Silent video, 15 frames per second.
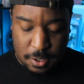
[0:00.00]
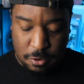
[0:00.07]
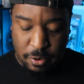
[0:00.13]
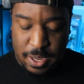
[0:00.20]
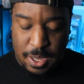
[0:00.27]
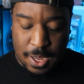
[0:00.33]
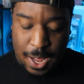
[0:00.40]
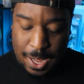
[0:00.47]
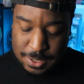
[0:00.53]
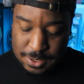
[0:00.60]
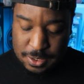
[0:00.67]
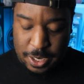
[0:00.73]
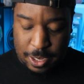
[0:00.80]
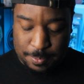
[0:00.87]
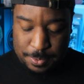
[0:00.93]
great
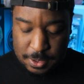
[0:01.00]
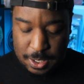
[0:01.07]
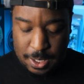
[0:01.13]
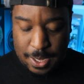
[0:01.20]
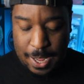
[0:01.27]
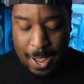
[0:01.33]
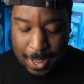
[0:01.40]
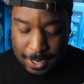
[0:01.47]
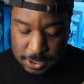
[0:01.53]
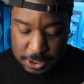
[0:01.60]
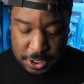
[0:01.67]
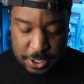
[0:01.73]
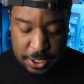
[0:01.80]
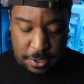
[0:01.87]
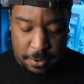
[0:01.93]
concepts,
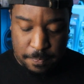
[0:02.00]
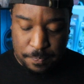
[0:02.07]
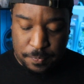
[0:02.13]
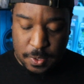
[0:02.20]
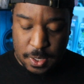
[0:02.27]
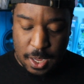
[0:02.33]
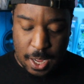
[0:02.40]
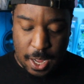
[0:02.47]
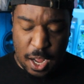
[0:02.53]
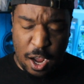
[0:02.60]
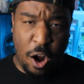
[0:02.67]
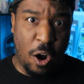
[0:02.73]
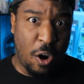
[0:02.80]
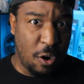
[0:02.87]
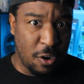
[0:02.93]
action, uh,
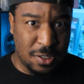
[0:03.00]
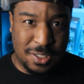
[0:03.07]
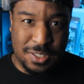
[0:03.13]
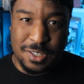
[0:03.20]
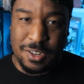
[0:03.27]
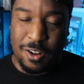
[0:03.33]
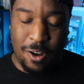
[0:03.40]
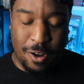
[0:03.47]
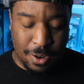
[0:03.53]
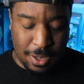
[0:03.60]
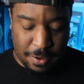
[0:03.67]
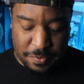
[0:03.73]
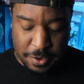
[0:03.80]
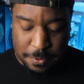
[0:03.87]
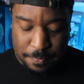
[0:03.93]
art, all
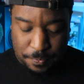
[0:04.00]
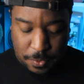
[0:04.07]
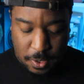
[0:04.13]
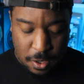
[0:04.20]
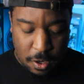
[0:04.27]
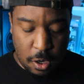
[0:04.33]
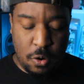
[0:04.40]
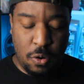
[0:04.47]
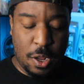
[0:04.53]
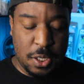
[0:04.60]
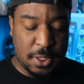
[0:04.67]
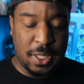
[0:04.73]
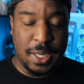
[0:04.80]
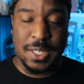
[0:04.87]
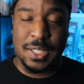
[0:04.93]
of it
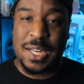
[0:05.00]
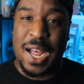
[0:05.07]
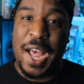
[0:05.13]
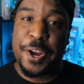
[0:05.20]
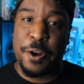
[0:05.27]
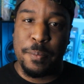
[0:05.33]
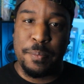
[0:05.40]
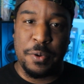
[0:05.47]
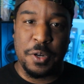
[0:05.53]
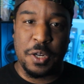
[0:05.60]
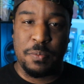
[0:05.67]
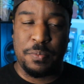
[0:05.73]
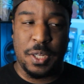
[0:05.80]
across the entire book.